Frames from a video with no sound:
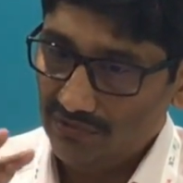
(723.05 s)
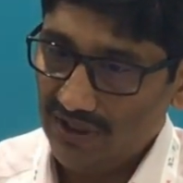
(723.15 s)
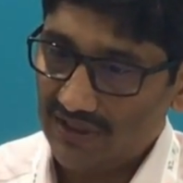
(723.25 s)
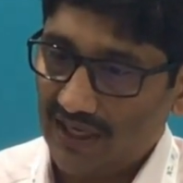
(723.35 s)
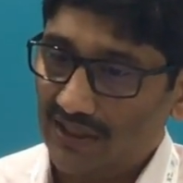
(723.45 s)

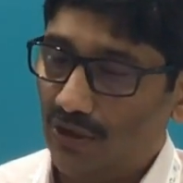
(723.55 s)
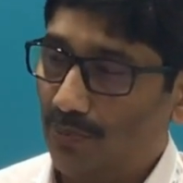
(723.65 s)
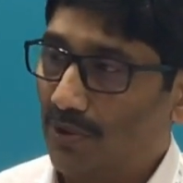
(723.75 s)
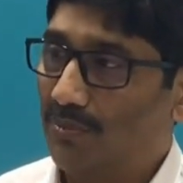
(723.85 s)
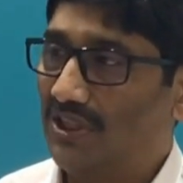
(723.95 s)
design an
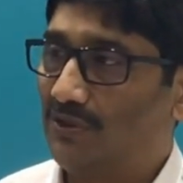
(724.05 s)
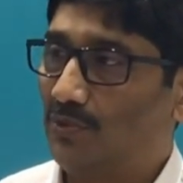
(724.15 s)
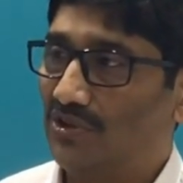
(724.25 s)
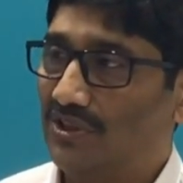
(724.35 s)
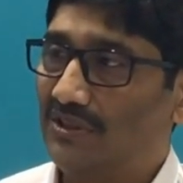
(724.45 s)
optimized
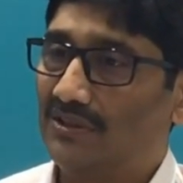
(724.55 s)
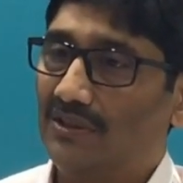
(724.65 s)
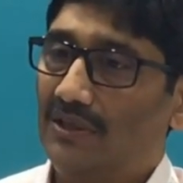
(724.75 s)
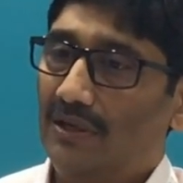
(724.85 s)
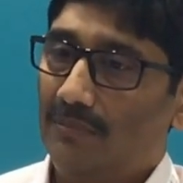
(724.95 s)
process,
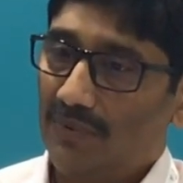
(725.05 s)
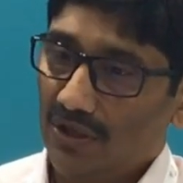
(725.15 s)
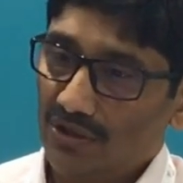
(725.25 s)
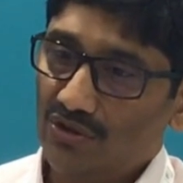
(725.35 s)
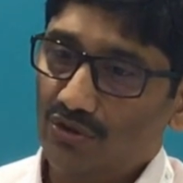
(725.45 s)
but
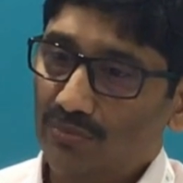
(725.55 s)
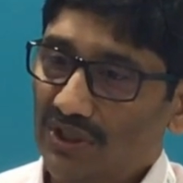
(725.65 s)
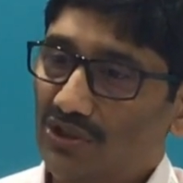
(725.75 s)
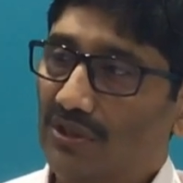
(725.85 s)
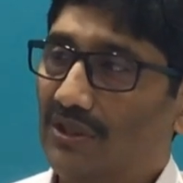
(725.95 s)
also to
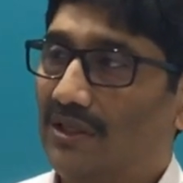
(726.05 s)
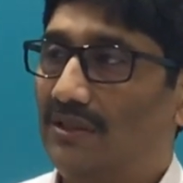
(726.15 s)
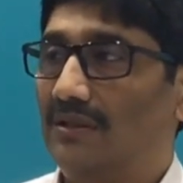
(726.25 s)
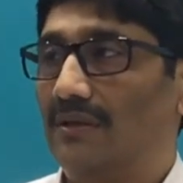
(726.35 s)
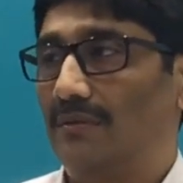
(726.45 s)
make sure
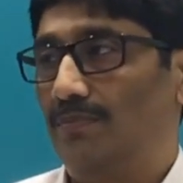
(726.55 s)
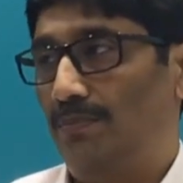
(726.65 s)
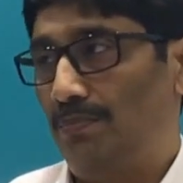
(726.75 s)
that the